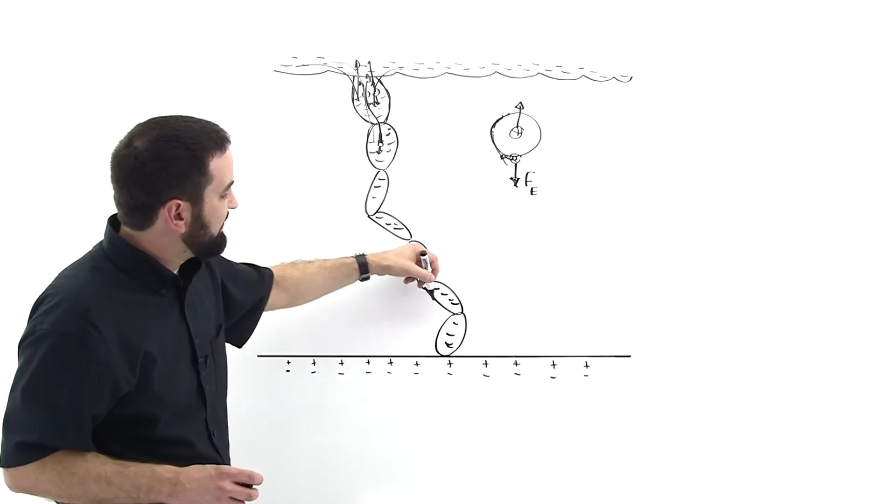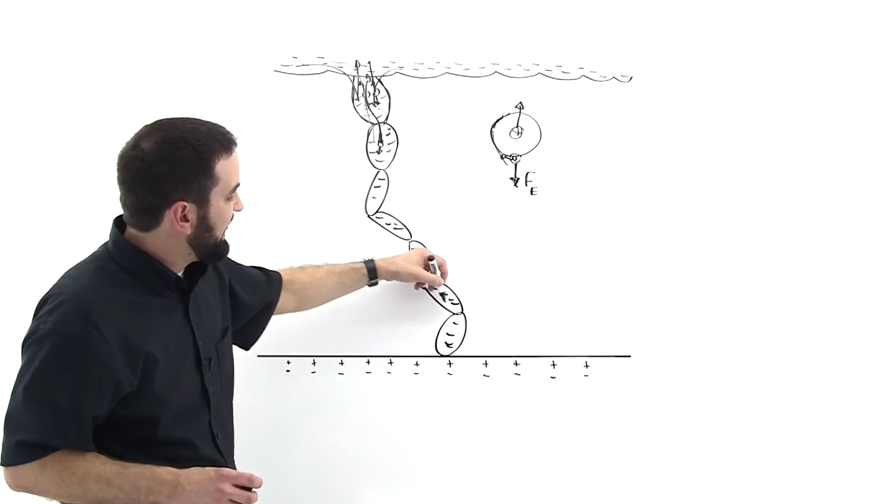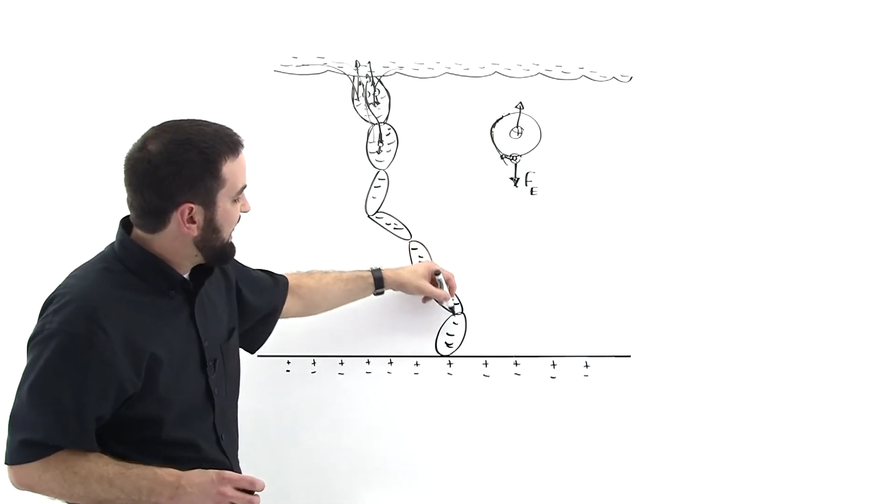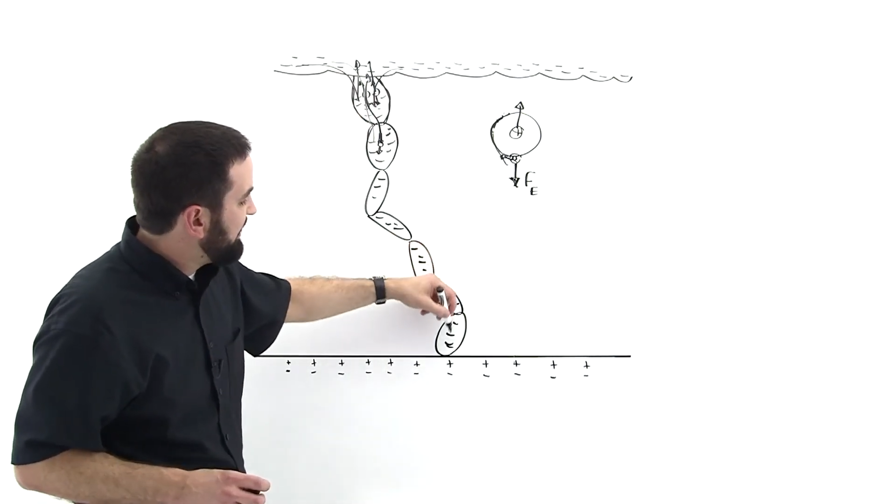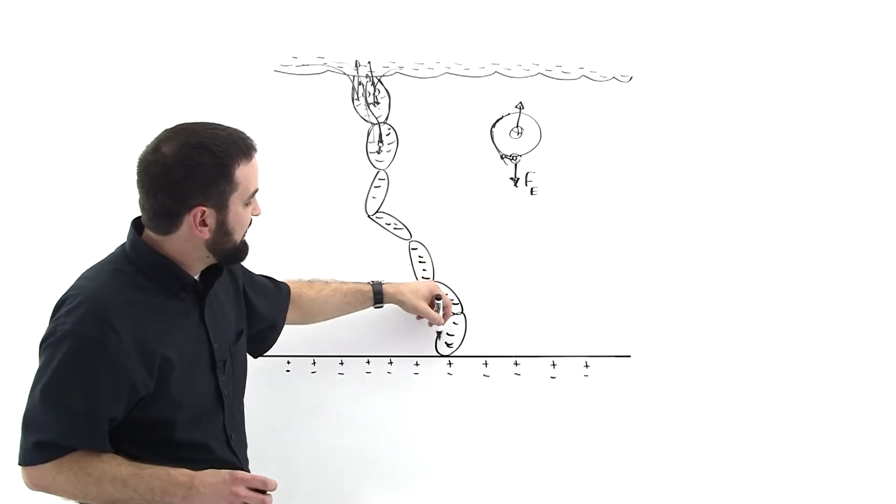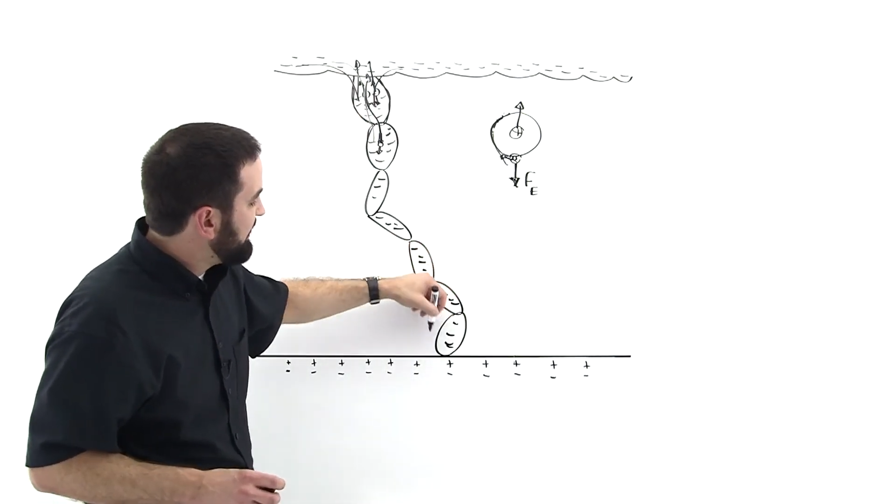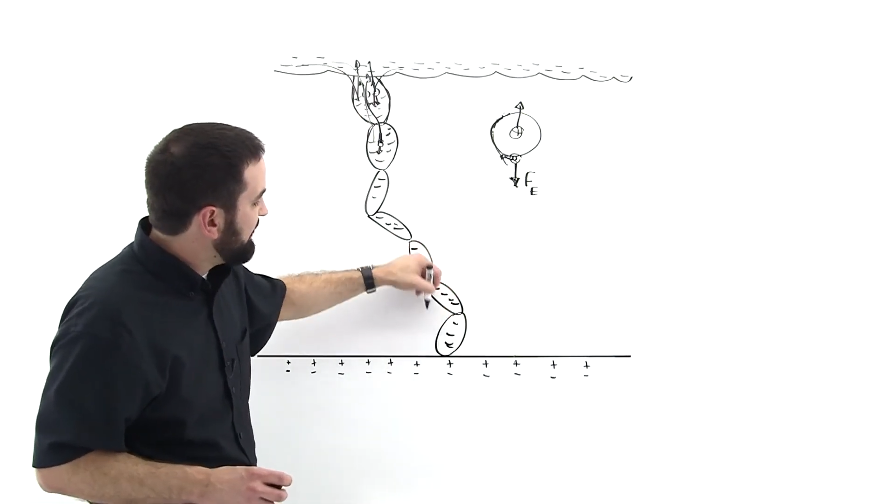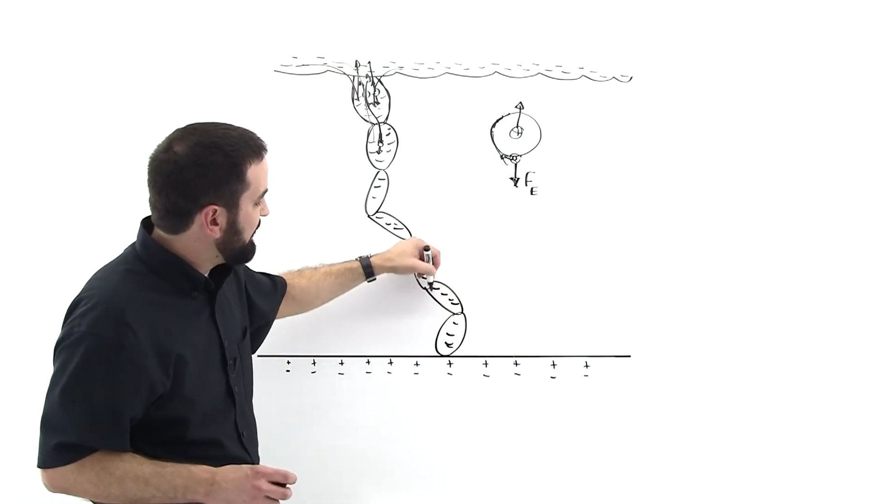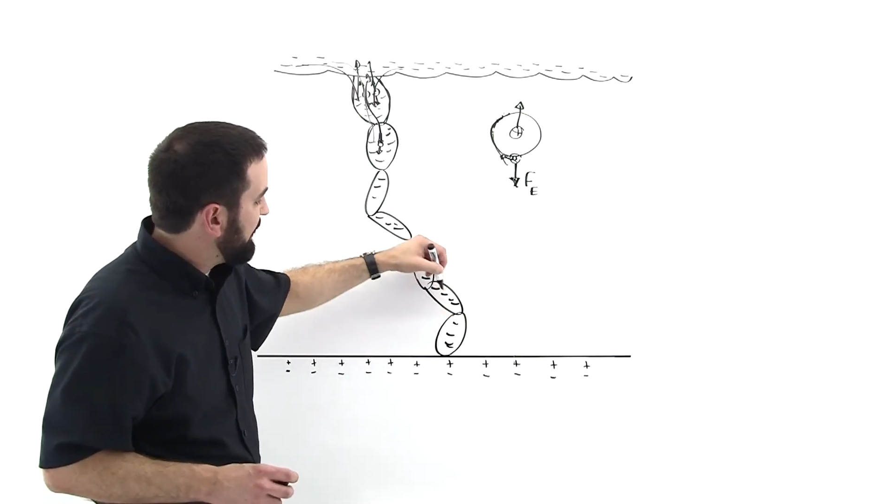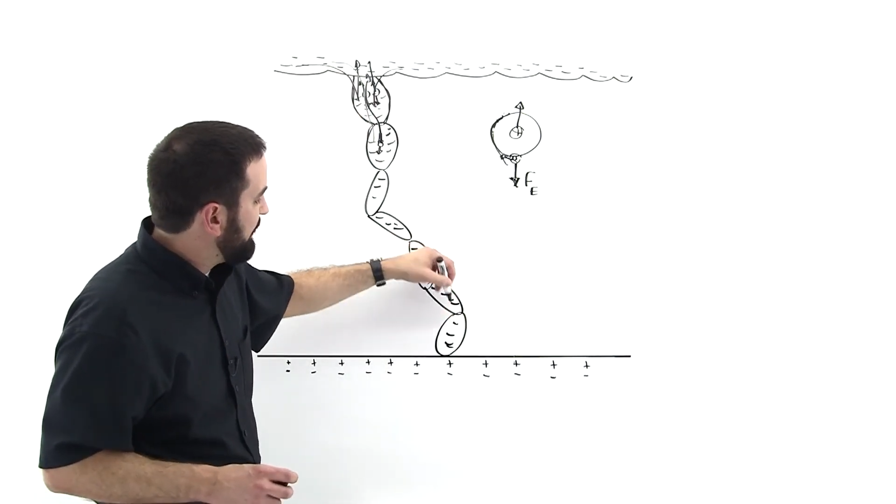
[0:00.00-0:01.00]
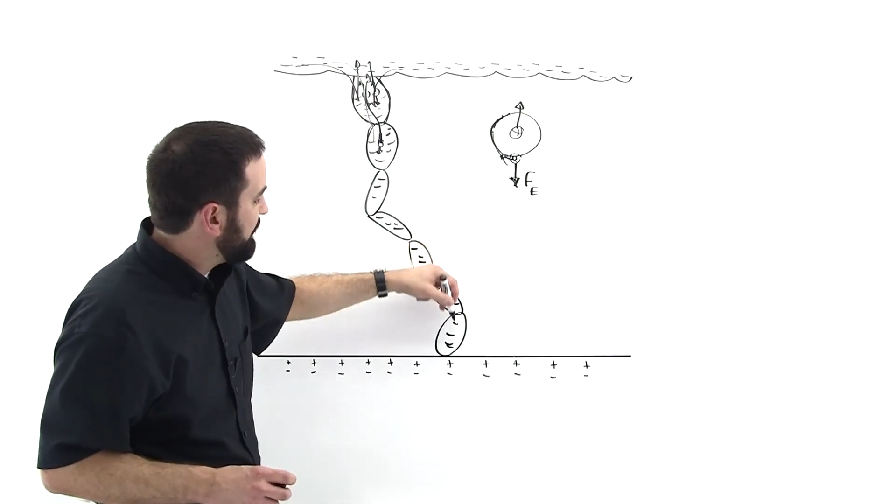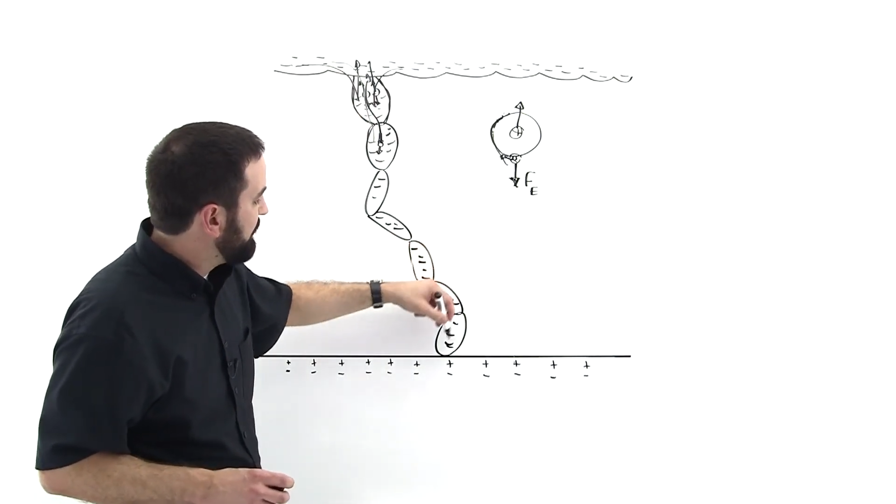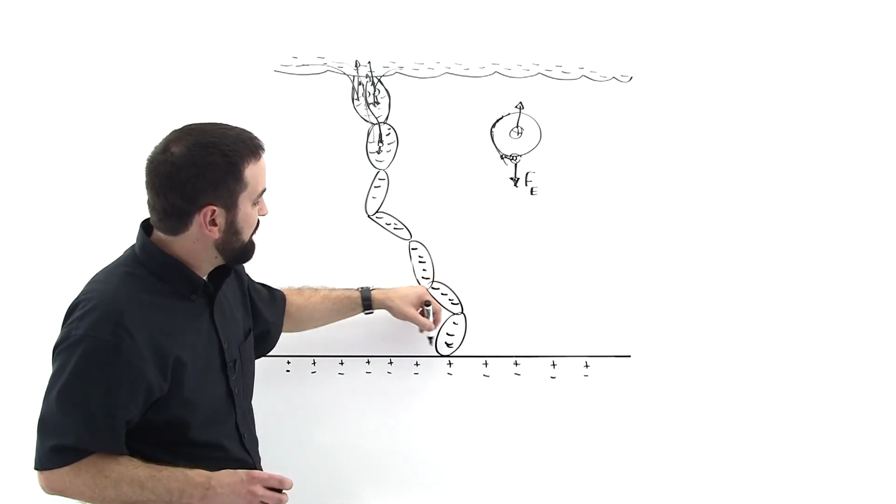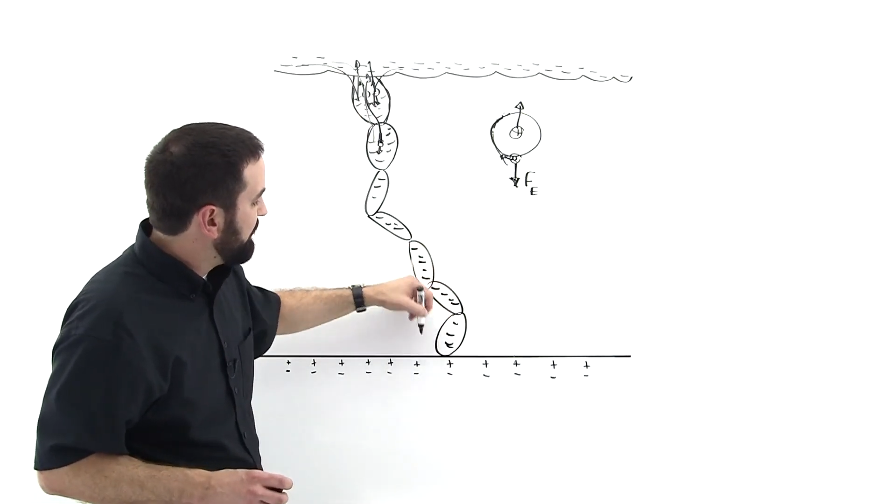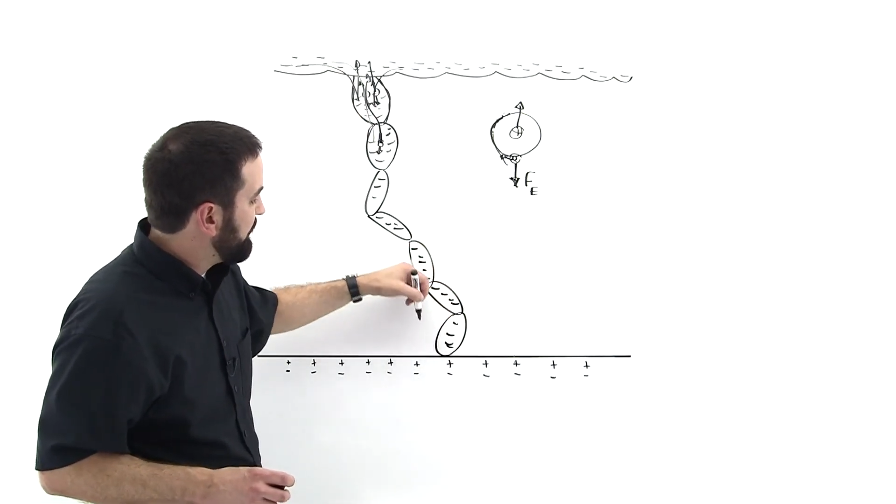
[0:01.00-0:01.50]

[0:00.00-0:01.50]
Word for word: down here, though,